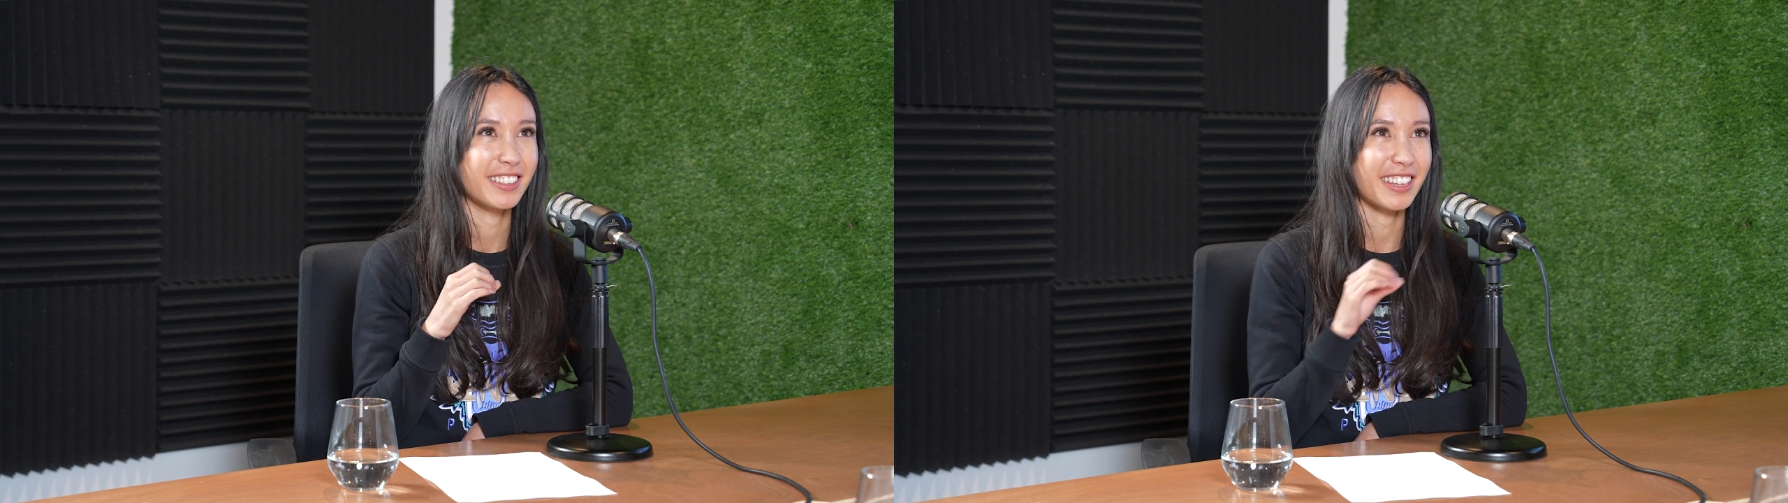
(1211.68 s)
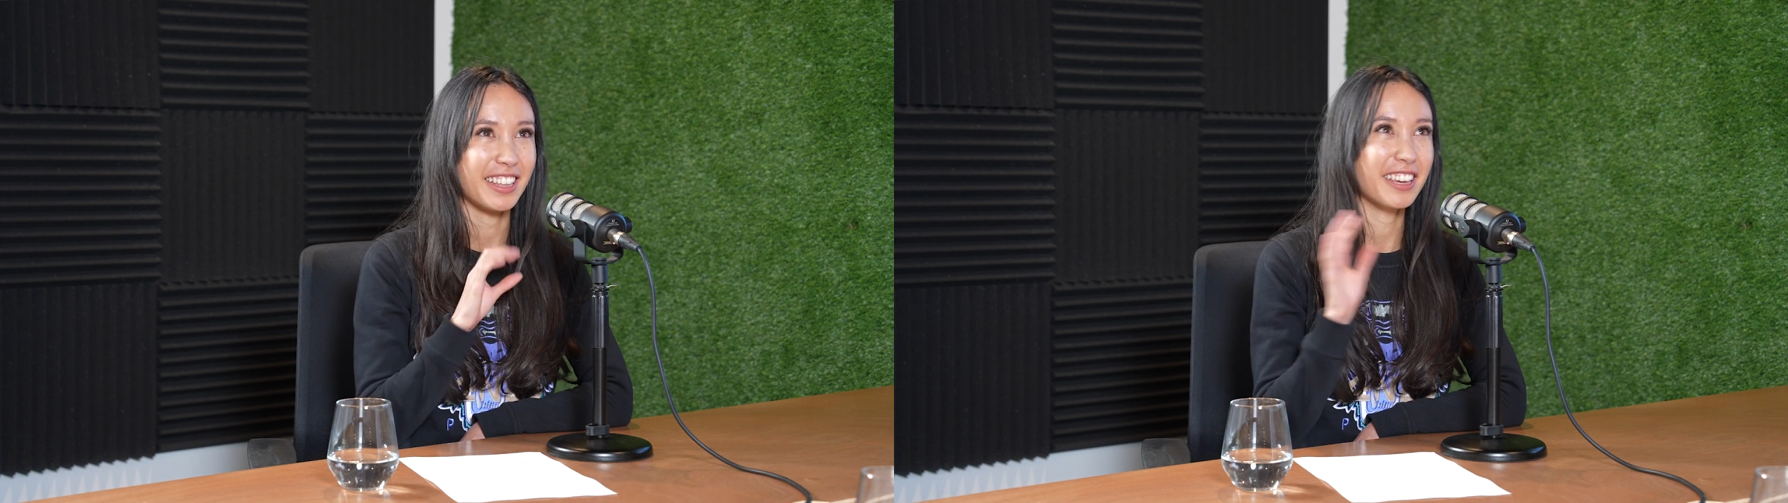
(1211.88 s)

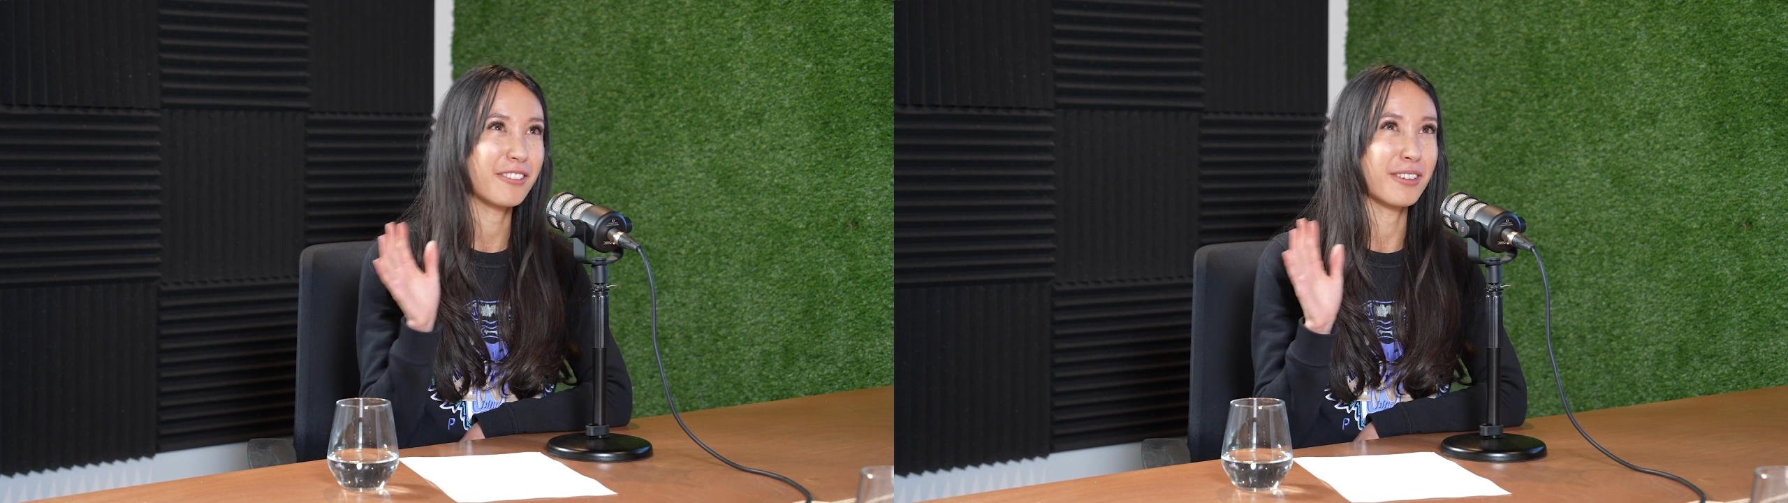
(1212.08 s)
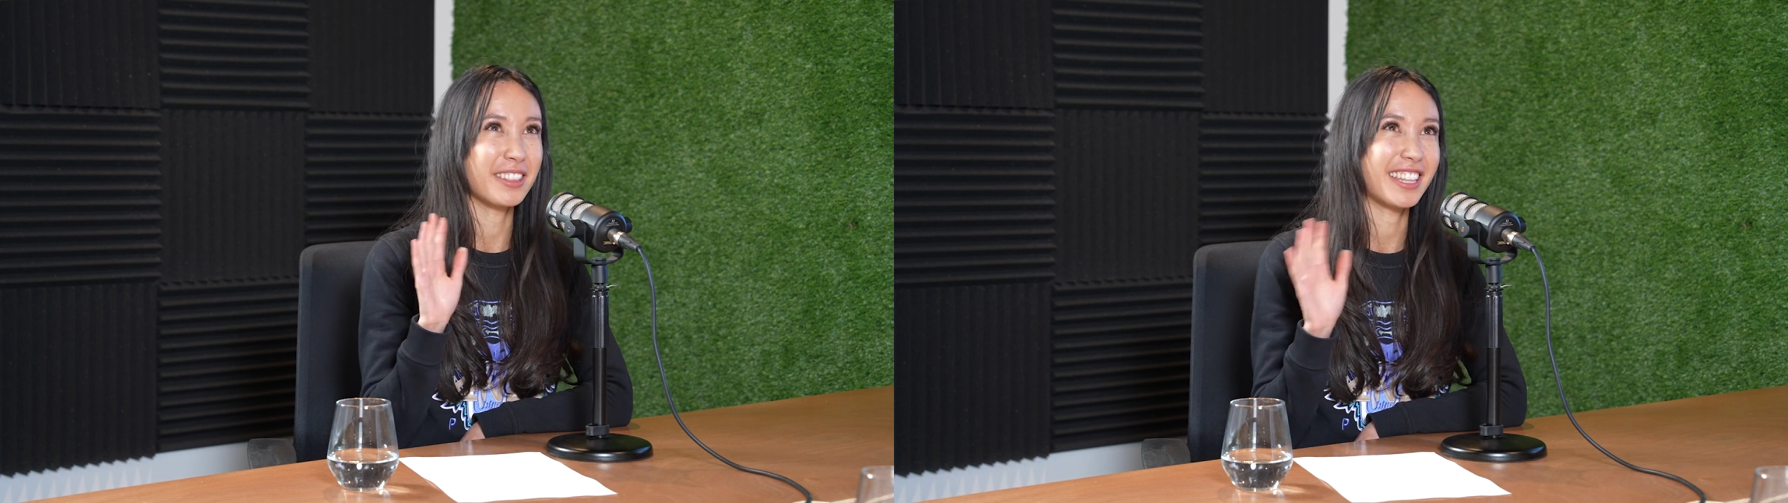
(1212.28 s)
I
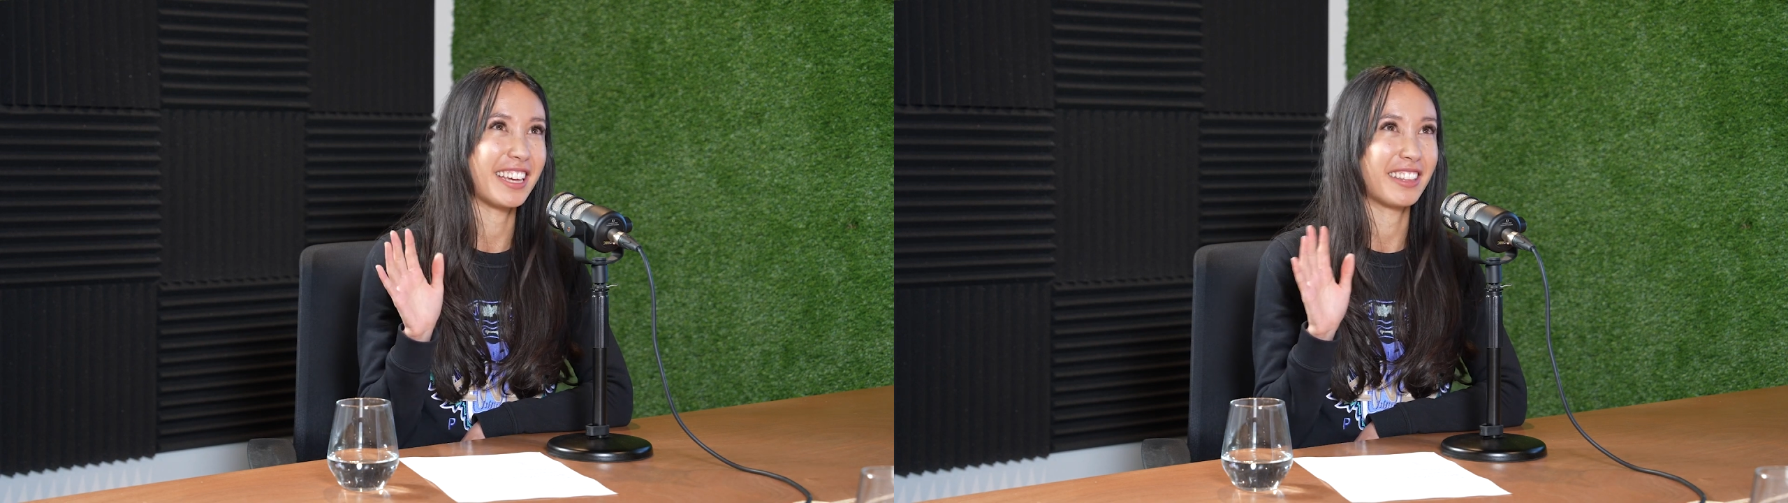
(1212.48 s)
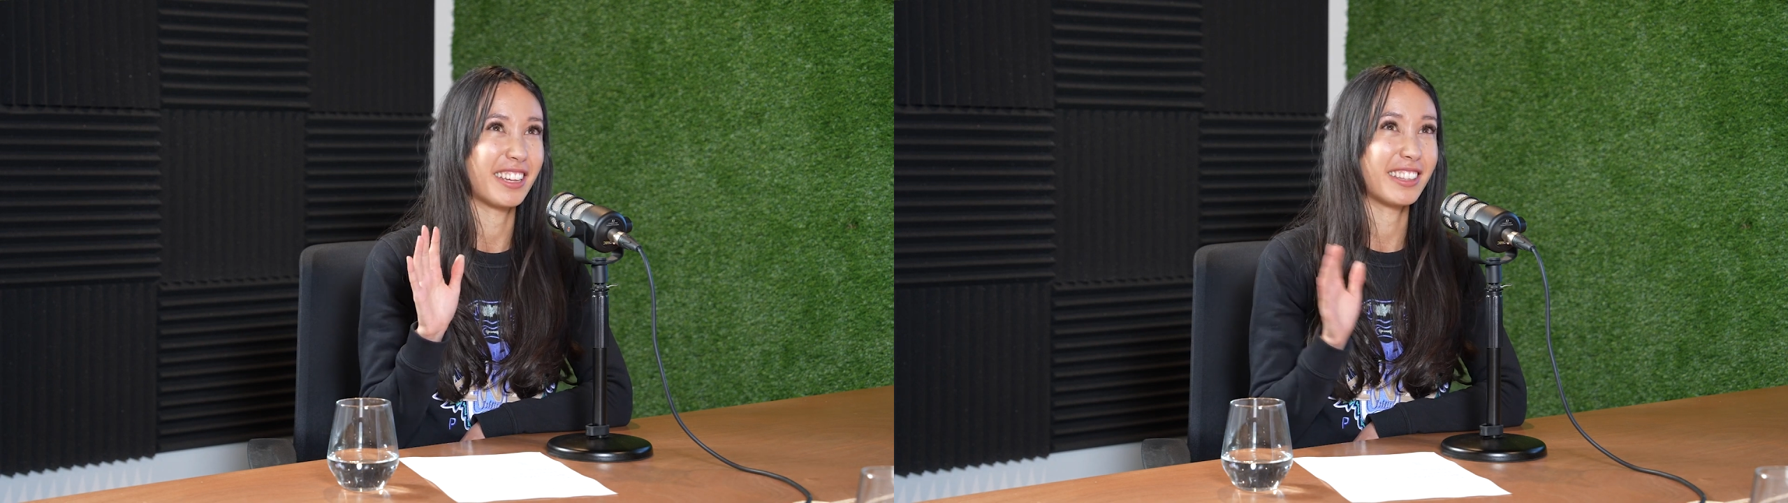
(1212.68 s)
think one
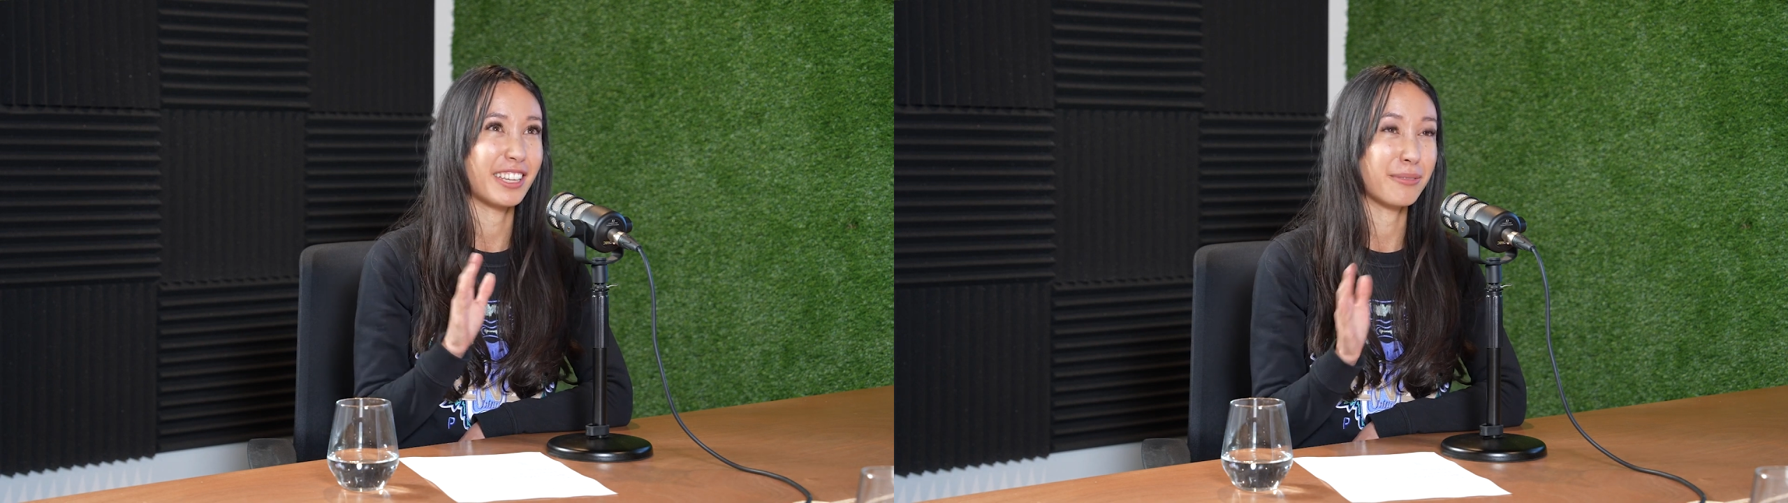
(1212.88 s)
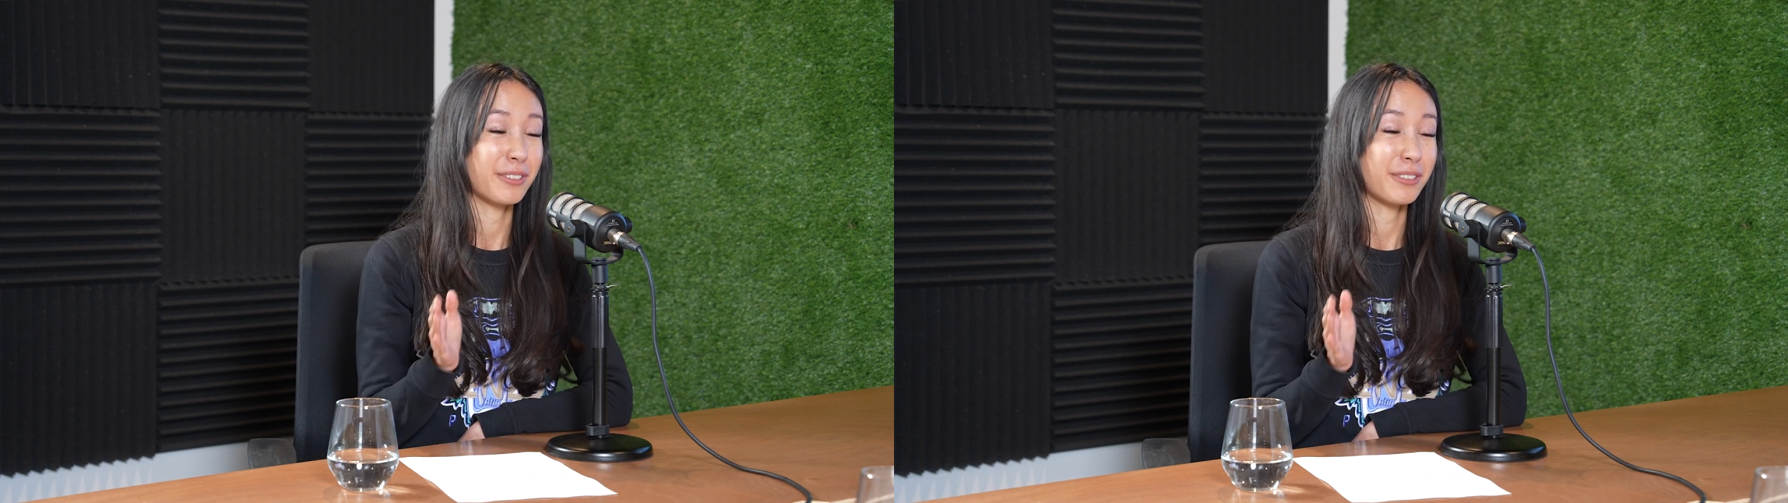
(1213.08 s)
thing that